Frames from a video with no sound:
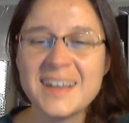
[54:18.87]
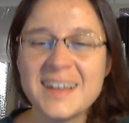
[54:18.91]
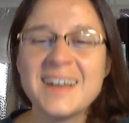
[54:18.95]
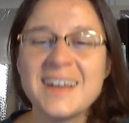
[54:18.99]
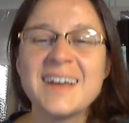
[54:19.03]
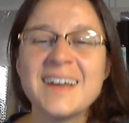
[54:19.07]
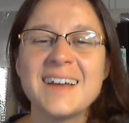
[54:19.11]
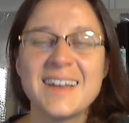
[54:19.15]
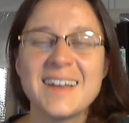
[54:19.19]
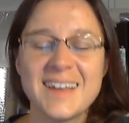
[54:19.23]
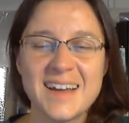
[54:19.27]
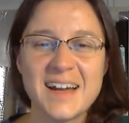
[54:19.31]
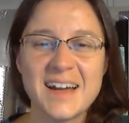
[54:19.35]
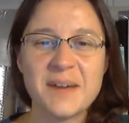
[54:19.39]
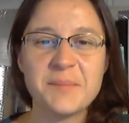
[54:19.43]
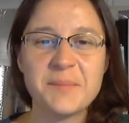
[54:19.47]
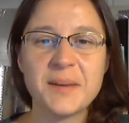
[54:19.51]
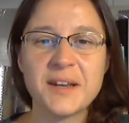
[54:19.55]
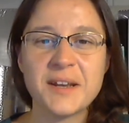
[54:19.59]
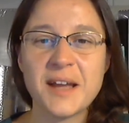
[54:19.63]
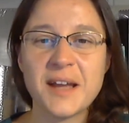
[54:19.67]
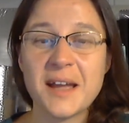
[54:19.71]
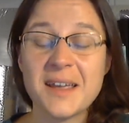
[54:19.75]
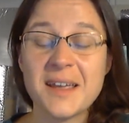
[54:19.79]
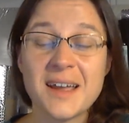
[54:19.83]
Yeah, but
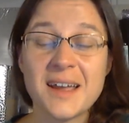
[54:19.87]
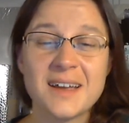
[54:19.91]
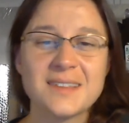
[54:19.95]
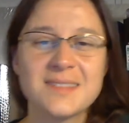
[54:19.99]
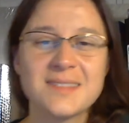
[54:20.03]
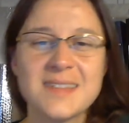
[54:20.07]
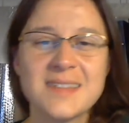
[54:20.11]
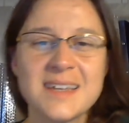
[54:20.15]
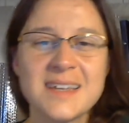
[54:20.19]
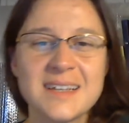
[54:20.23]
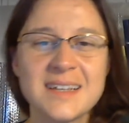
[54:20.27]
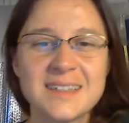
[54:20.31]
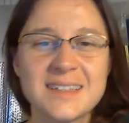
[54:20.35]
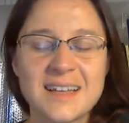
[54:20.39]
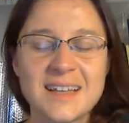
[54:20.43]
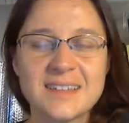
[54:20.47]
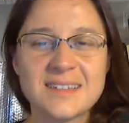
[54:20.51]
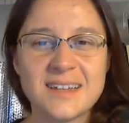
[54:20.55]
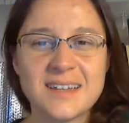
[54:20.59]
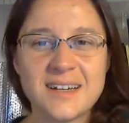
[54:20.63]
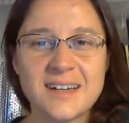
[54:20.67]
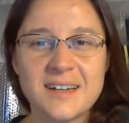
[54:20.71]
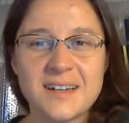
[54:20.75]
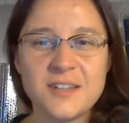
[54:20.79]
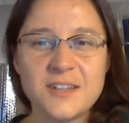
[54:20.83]
I think that
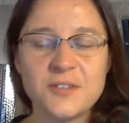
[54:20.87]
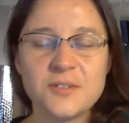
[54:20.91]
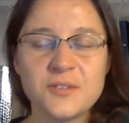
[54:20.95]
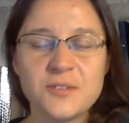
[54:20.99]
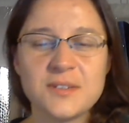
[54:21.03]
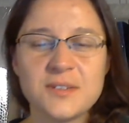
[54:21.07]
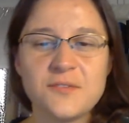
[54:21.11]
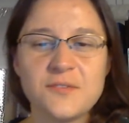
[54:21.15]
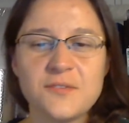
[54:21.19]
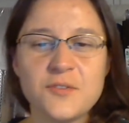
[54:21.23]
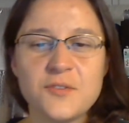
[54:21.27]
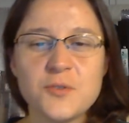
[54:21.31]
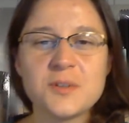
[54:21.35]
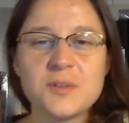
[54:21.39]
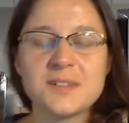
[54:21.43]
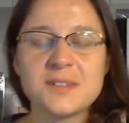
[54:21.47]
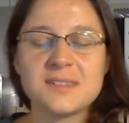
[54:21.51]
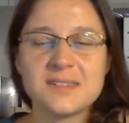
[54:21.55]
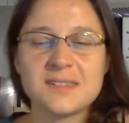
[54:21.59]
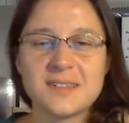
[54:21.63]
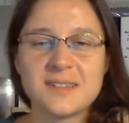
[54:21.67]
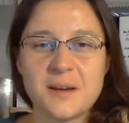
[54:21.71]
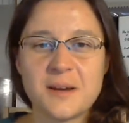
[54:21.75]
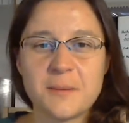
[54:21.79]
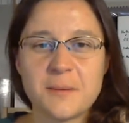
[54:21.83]
the viewers
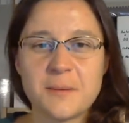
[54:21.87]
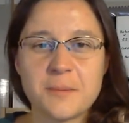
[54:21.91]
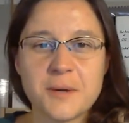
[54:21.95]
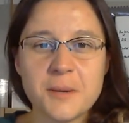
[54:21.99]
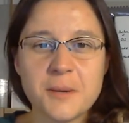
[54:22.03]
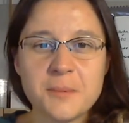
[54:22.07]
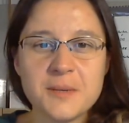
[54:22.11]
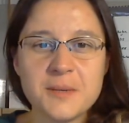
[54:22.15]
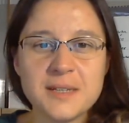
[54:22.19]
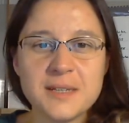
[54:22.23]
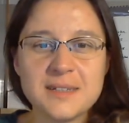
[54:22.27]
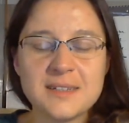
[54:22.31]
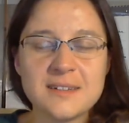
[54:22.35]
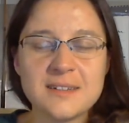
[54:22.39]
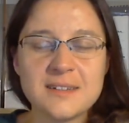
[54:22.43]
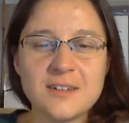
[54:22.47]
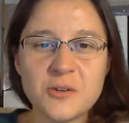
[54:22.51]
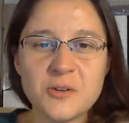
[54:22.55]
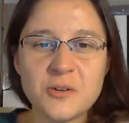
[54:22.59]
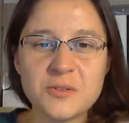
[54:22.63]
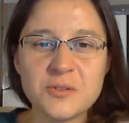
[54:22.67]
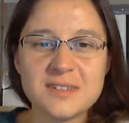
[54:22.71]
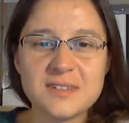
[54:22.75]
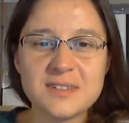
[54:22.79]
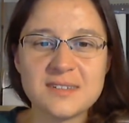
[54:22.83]
probably didn't
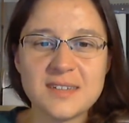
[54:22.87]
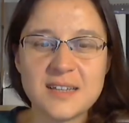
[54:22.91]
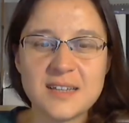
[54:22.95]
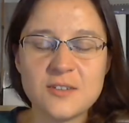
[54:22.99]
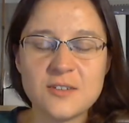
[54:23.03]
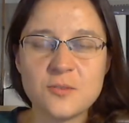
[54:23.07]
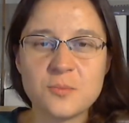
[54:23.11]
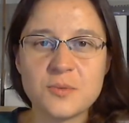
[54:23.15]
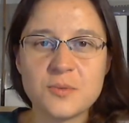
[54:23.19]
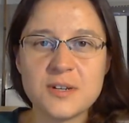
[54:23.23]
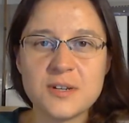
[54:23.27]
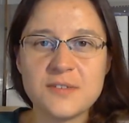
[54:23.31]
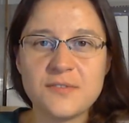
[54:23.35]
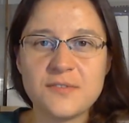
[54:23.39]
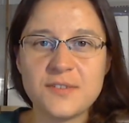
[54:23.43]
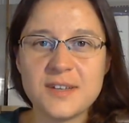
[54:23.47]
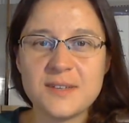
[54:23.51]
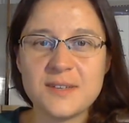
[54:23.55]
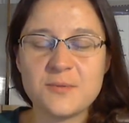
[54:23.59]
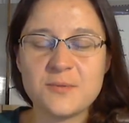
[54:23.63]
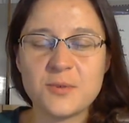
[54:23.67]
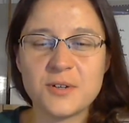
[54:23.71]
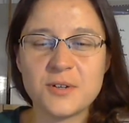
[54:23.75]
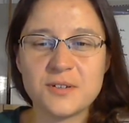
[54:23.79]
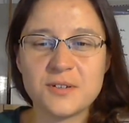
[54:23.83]
notice that you briefly
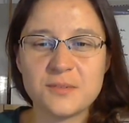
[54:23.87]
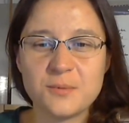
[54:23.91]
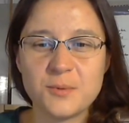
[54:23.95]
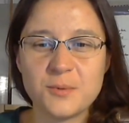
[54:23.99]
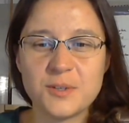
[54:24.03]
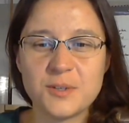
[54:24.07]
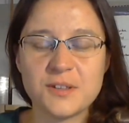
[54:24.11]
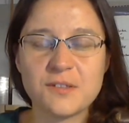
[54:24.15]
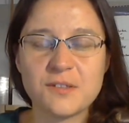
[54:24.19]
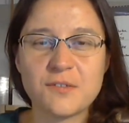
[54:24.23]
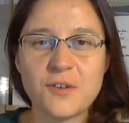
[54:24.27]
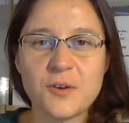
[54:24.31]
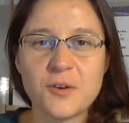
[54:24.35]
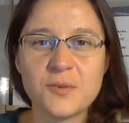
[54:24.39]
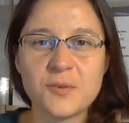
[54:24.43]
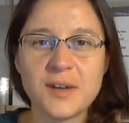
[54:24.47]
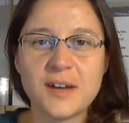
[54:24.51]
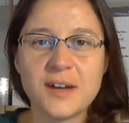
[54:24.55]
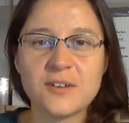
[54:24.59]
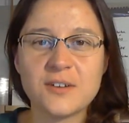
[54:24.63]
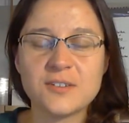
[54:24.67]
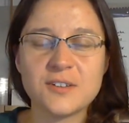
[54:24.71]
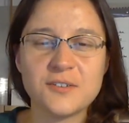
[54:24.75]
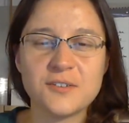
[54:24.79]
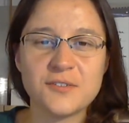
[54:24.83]
were thrown
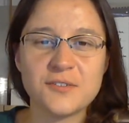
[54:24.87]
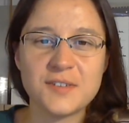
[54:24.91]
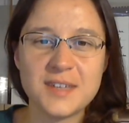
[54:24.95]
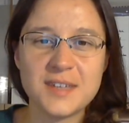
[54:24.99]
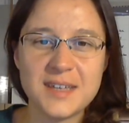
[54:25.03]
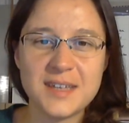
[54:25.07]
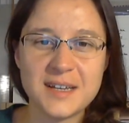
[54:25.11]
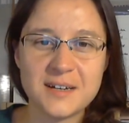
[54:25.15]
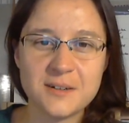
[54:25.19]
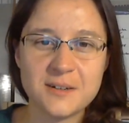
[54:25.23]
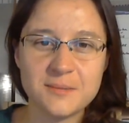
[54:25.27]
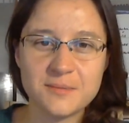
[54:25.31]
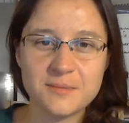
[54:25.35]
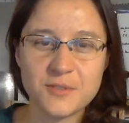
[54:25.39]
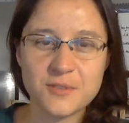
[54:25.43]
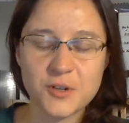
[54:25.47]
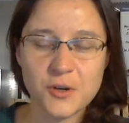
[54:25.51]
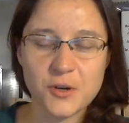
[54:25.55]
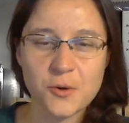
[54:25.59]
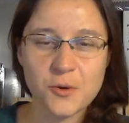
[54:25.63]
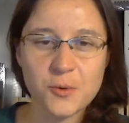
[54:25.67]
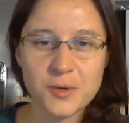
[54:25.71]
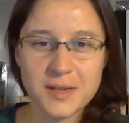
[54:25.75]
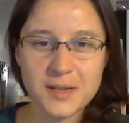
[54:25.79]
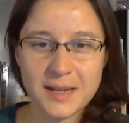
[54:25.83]
out of the
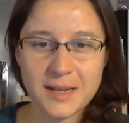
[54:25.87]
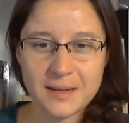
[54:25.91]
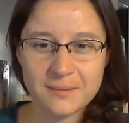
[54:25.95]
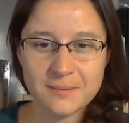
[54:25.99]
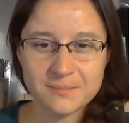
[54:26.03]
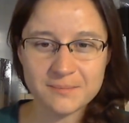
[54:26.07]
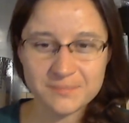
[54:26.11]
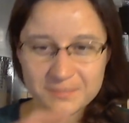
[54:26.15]
recording.